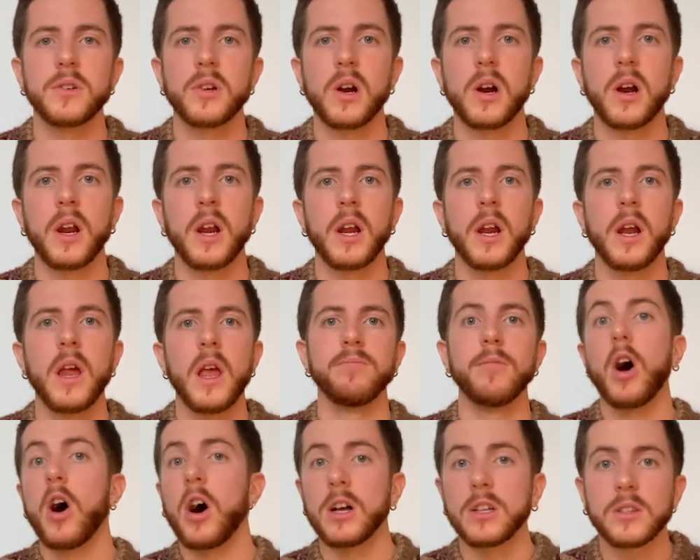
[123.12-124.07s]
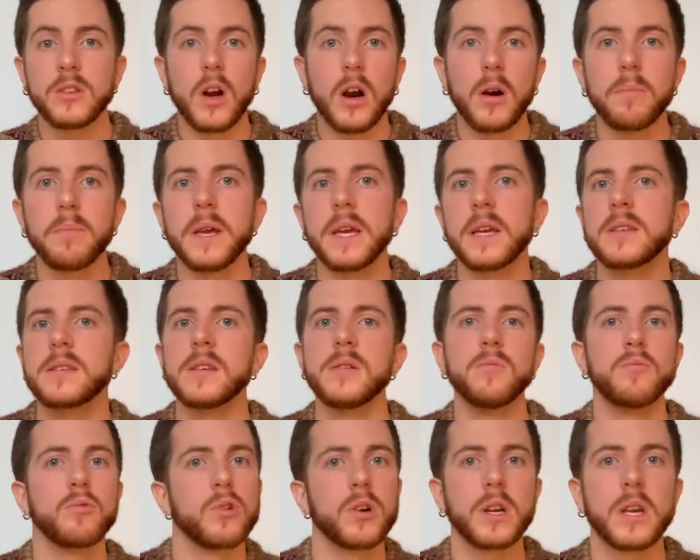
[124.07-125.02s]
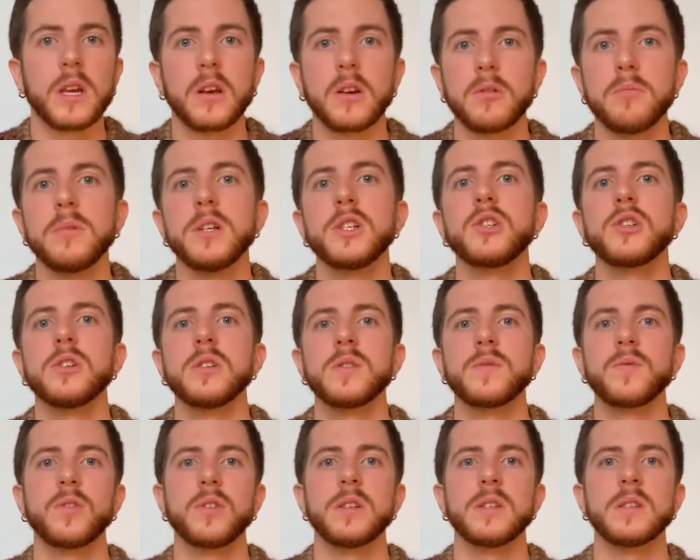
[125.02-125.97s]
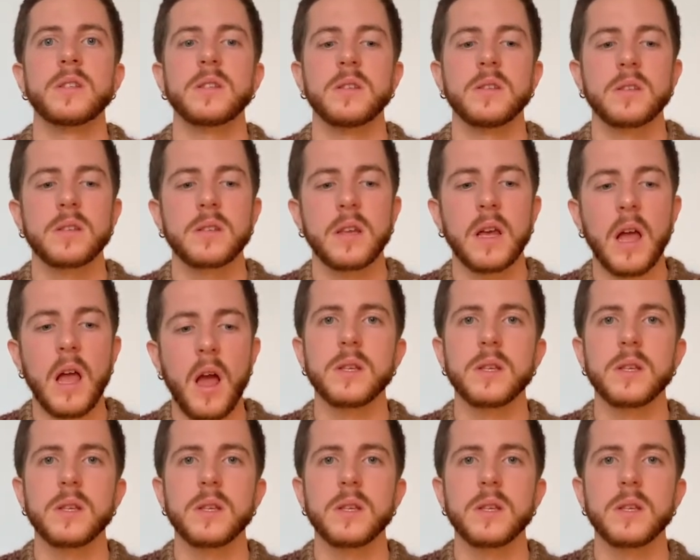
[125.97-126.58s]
are hot topics in working commissions, for instance.